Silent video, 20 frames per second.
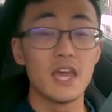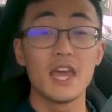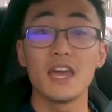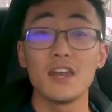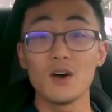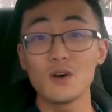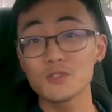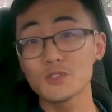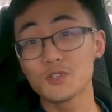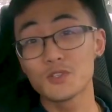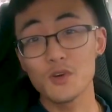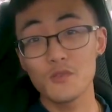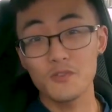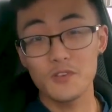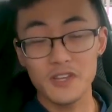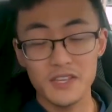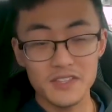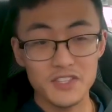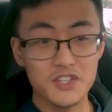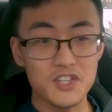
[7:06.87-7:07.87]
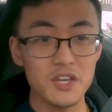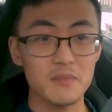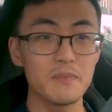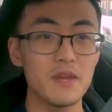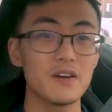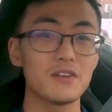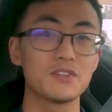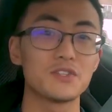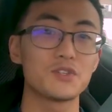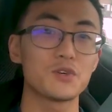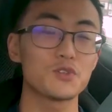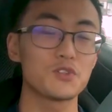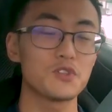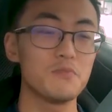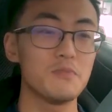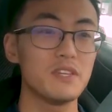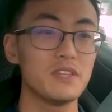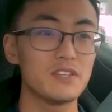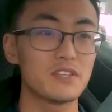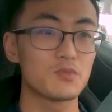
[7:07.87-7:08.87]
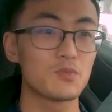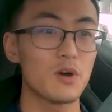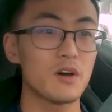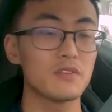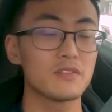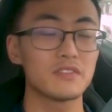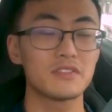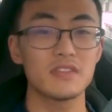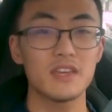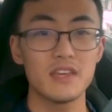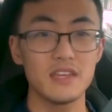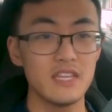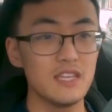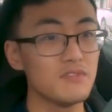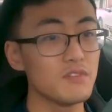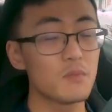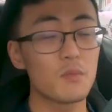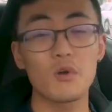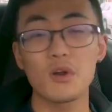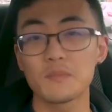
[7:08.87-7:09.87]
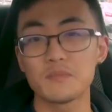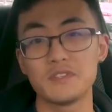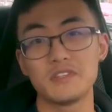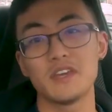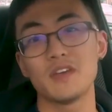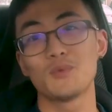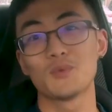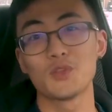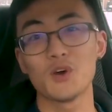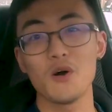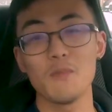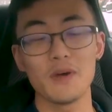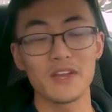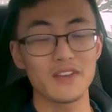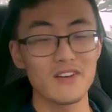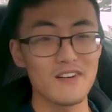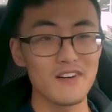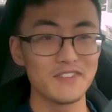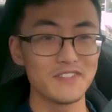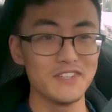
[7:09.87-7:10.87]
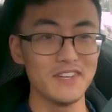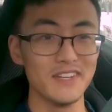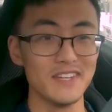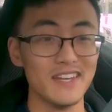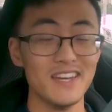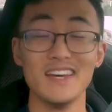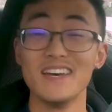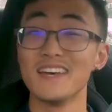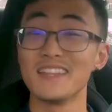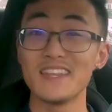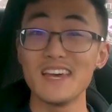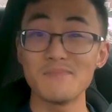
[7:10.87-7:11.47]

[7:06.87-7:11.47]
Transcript: And also don't forget to check me out on social media as well to stay even more up to date with all my content.